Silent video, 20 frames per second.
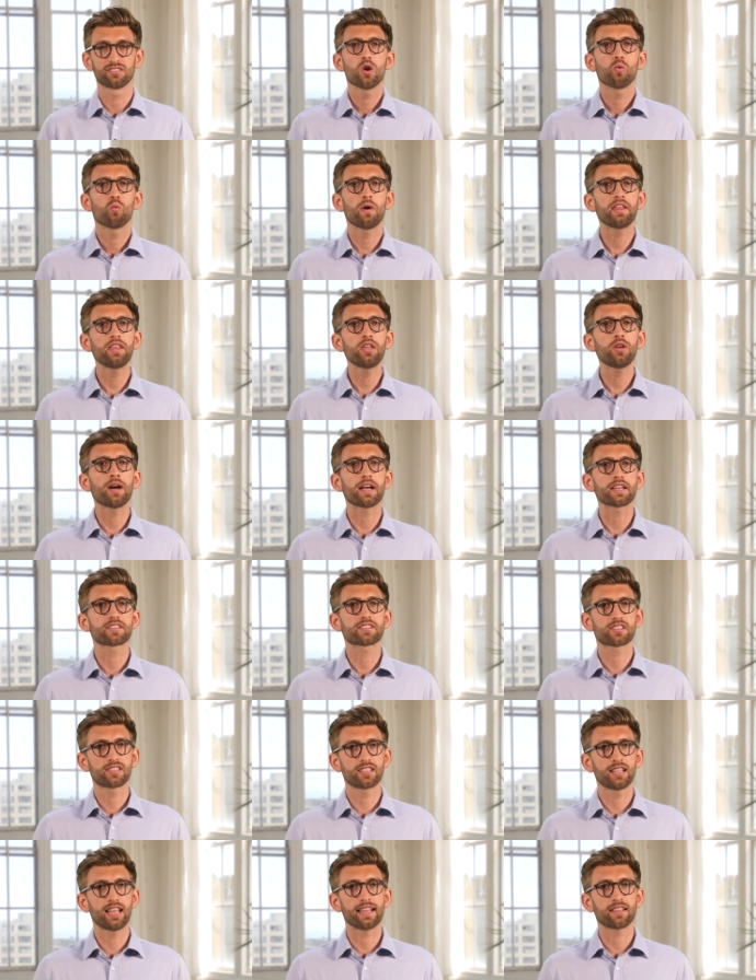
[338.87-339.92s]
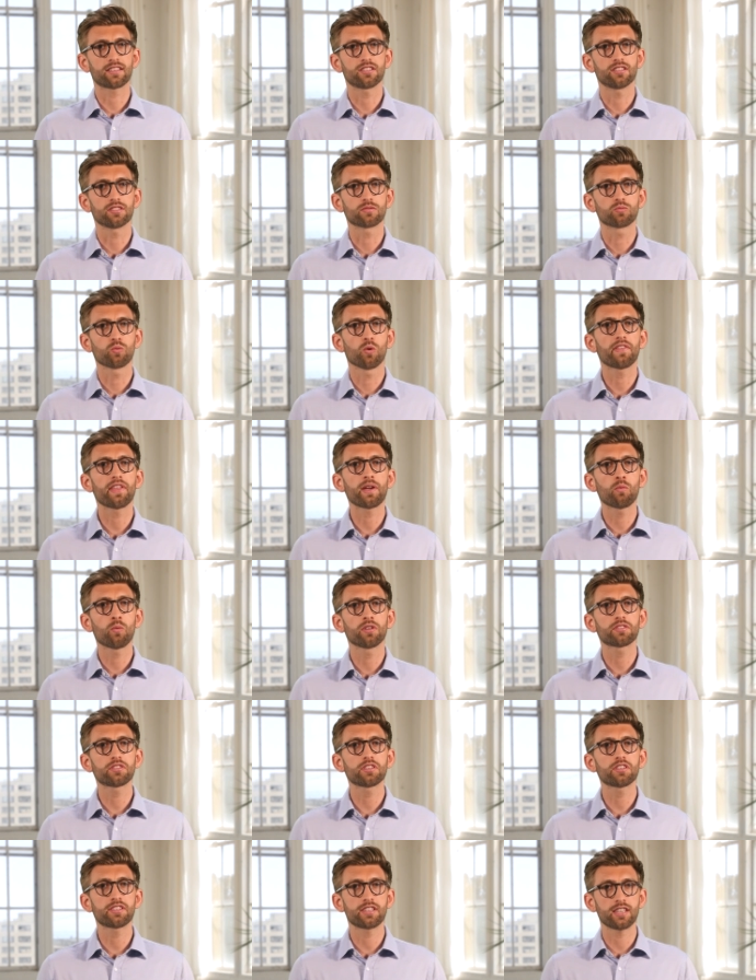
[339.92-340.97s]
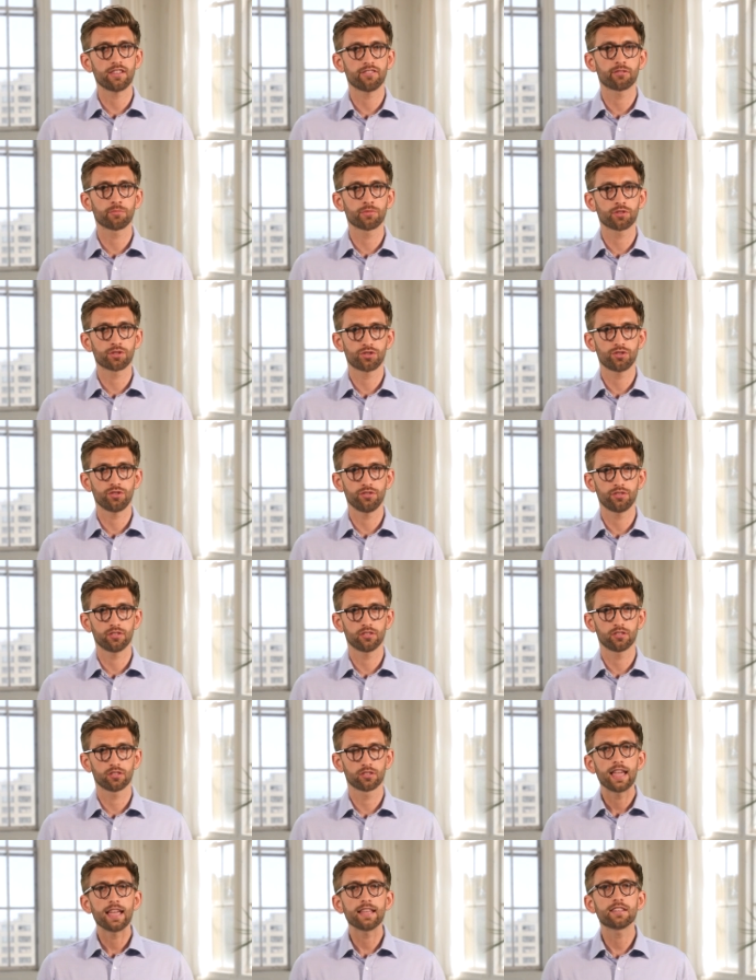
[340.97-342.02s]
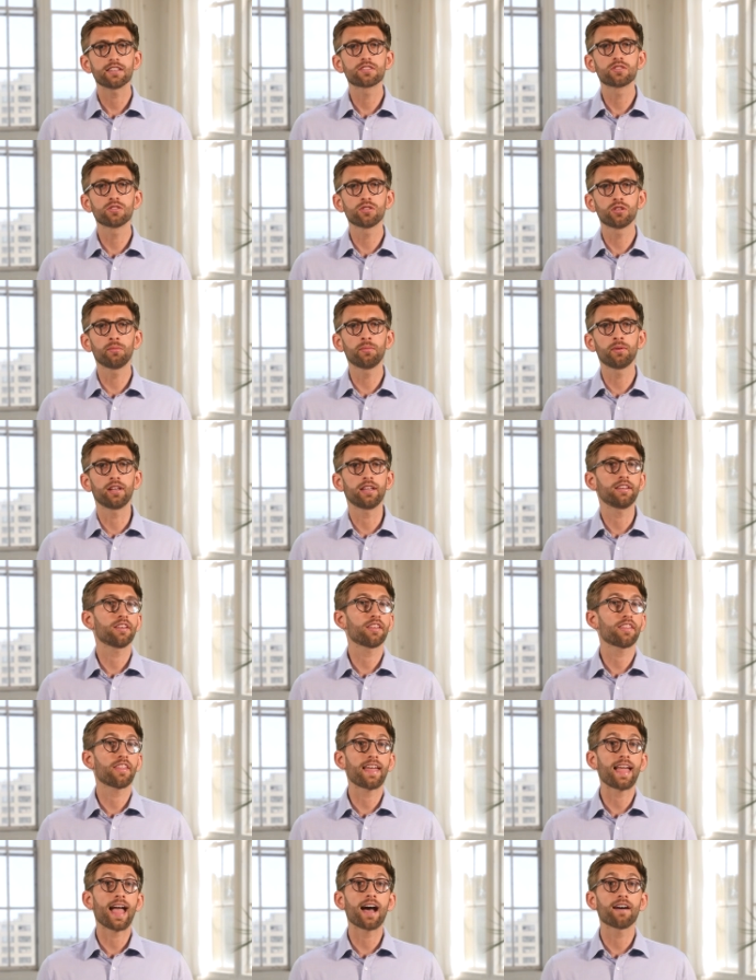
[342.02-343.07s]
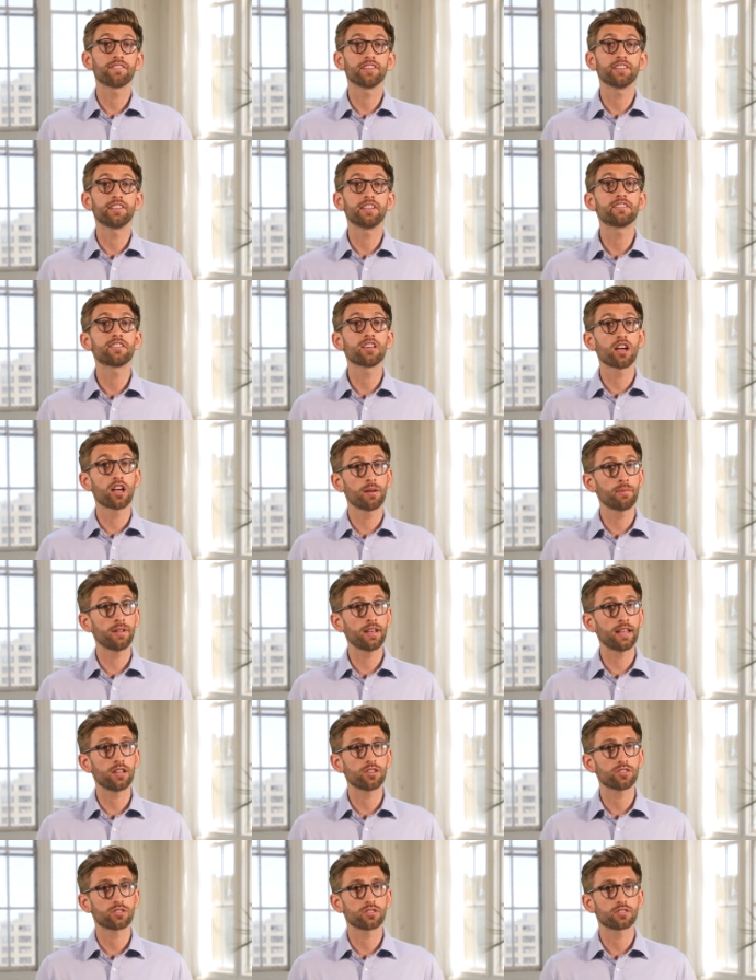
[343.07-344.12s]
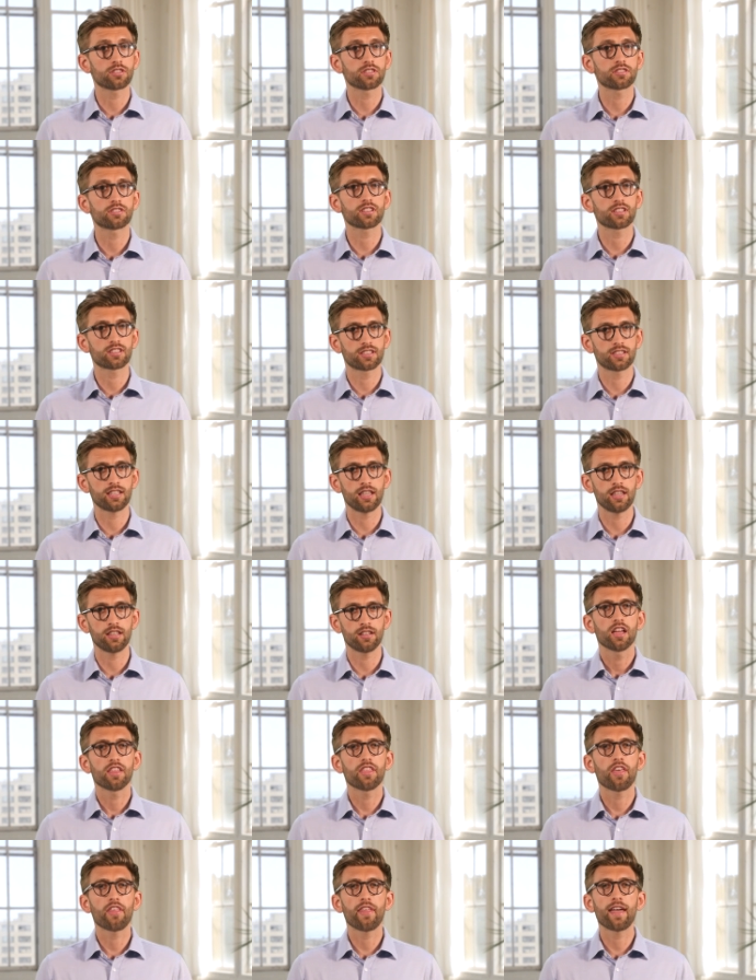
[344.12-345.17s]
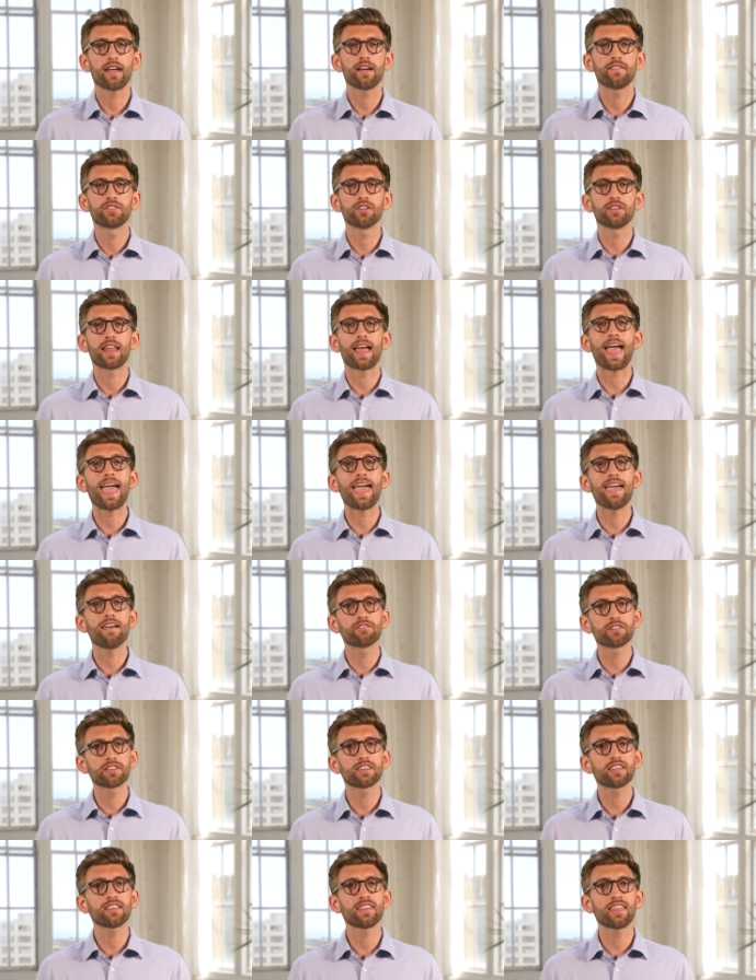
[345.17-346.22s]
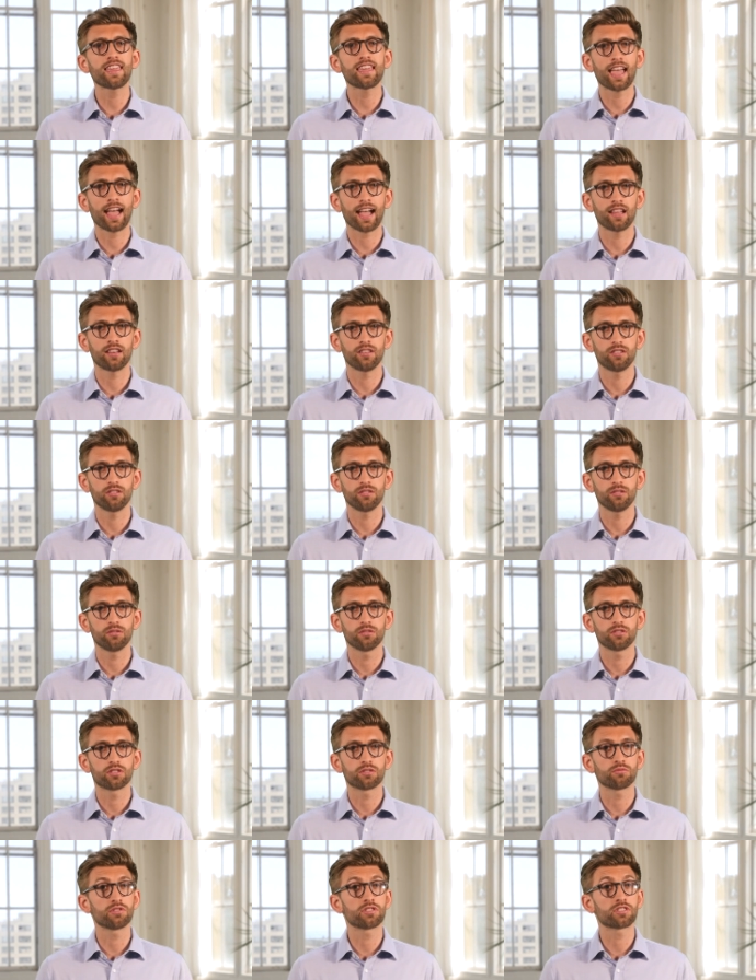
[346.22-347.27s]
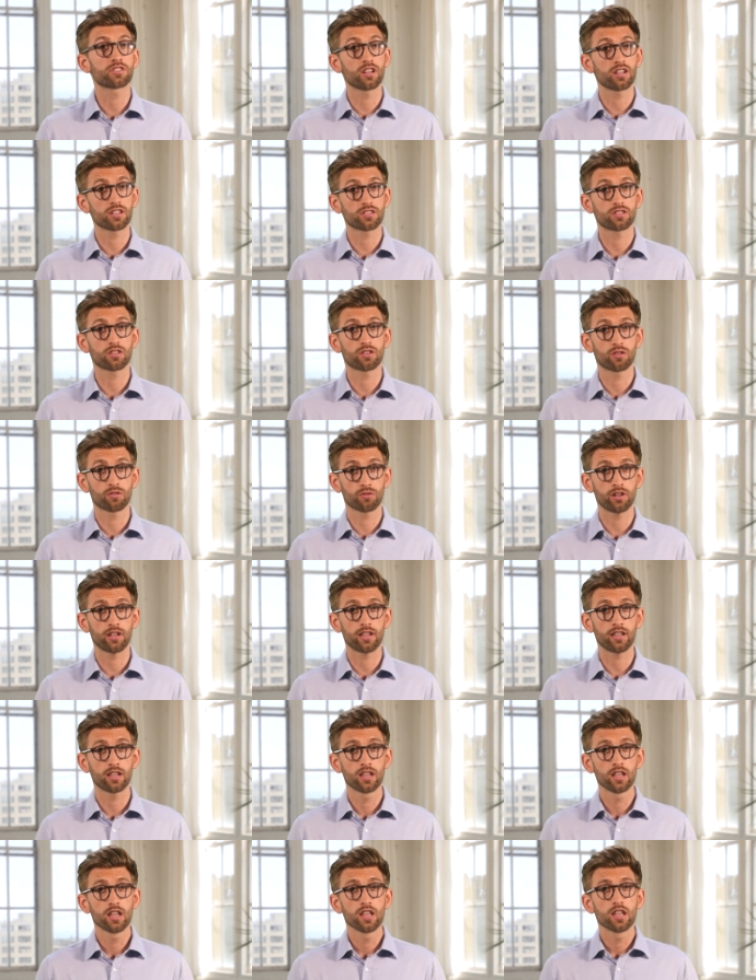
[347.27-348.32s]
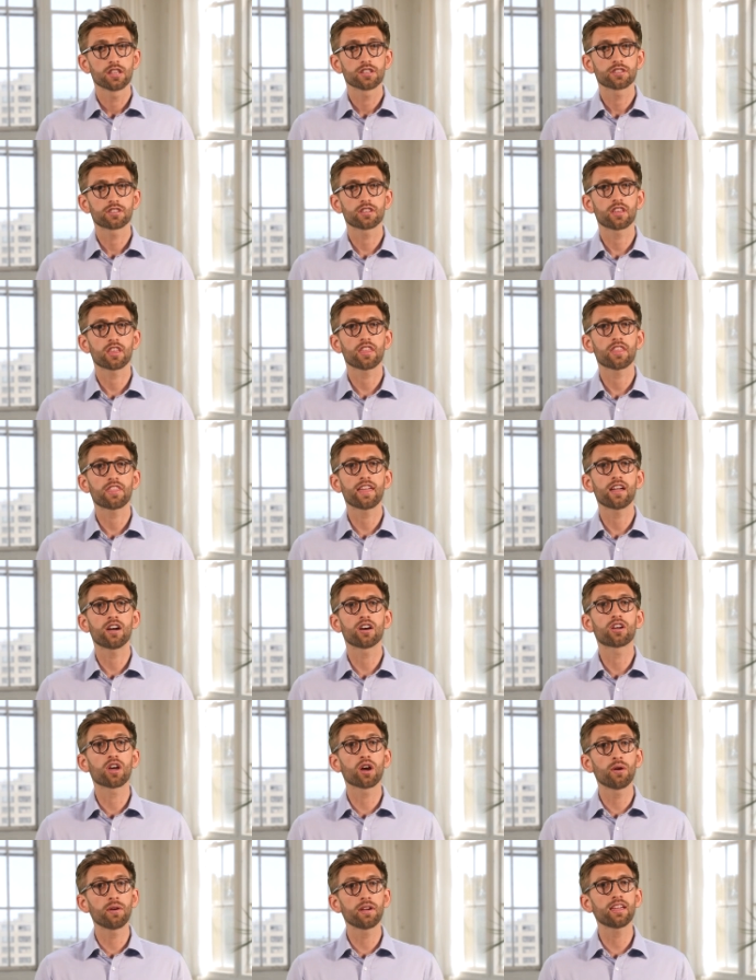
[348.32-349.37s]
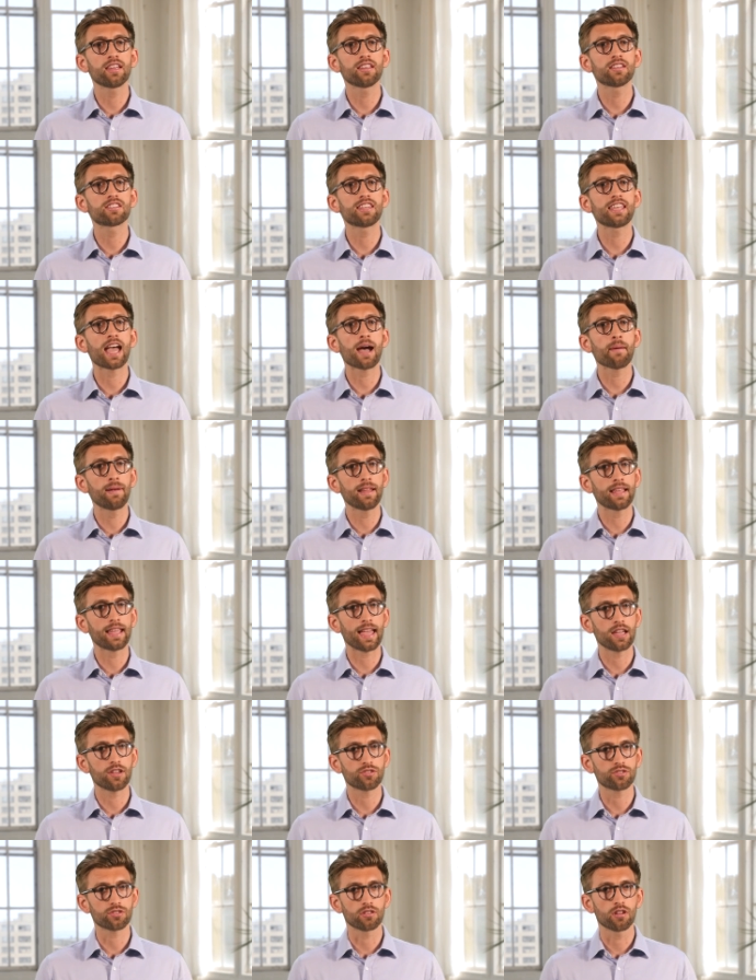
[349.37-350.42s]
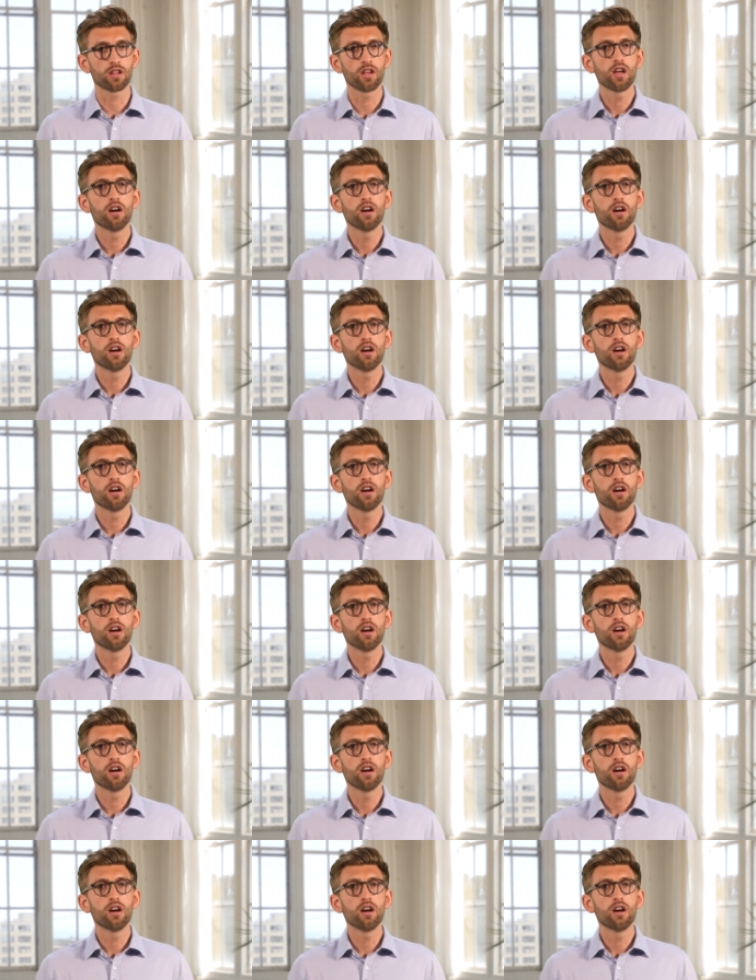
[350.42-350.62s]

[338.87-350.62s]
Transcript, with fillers: When you ask selectors what they want to see from a student, it is normally that they have the determination to succeed and that they have done everything they can do to research the career so that they are going into the application